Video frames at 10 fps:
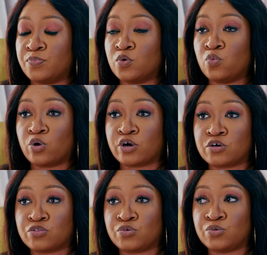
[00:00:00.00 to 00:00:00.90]
work
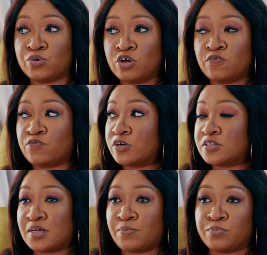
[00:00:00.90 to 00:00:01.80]
through. For
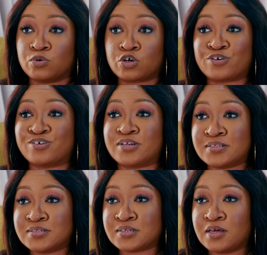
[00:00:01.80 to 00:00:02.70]
example,
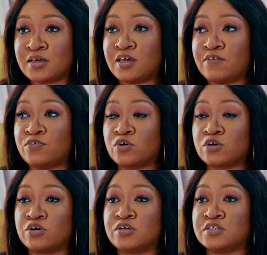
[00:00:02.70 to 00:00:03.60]
curtains. If your
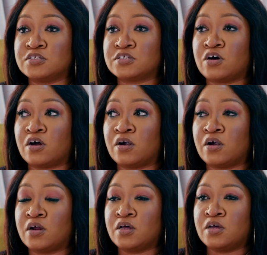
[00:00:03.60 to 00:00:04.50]
curtains
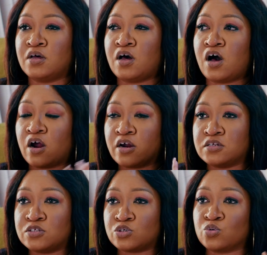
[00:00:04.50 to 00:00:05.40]
are
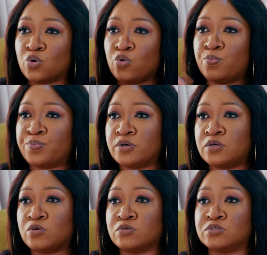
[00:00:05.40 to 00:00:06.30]
hard to
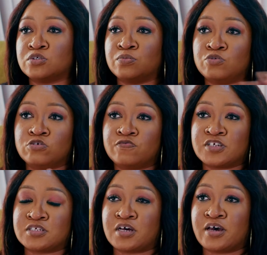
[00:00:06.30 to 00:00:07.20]
open or to move
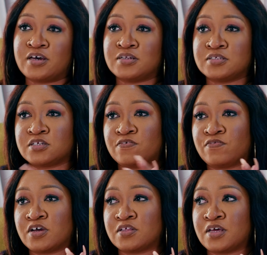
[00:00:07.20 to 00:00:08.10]
aside and
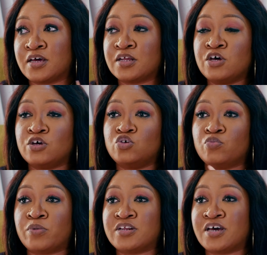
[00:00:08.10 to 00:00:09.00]
stuff like that,
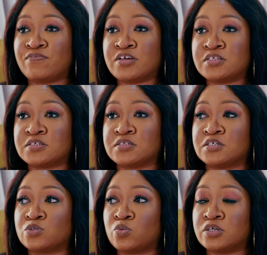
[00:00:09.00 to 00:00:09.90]
you might have
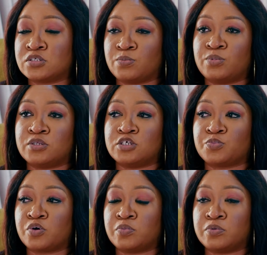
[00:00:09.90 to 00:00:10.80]
instances where somebody is
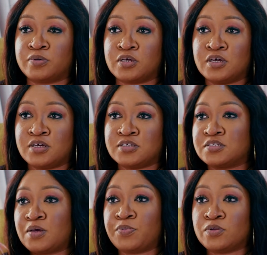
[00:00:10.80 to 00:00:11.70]
probably
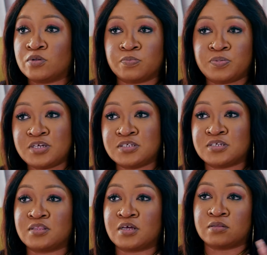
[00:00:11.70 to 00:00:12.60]
stepping on a piece
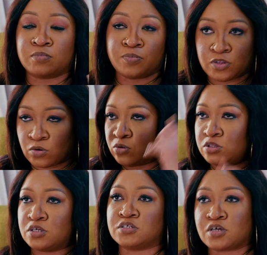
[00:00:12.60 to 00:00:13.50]
and then maybe the whole
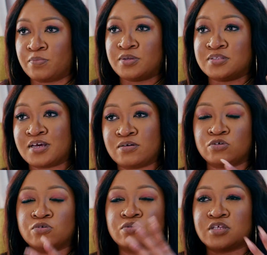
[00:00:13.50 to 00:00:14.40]
thing is coming down,
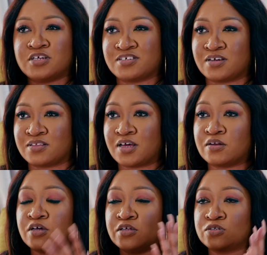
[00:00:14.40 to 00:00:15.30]
things like
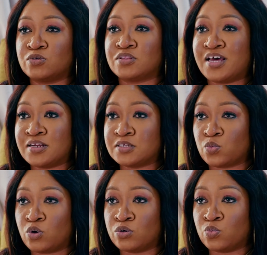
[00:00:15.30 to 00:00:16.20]
that. So that is
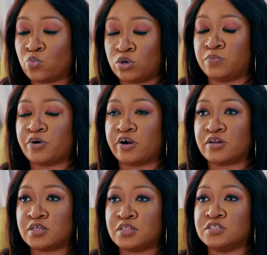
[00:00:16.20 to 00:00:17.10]
on one
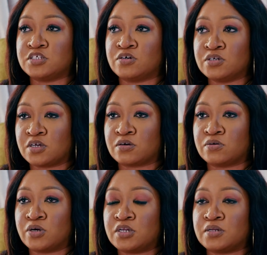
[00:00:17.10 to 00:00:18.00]
part, the interior
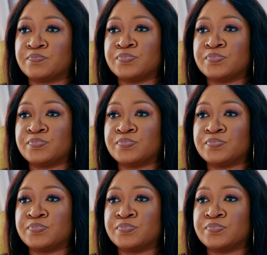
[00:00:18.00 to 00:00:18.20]
decorating.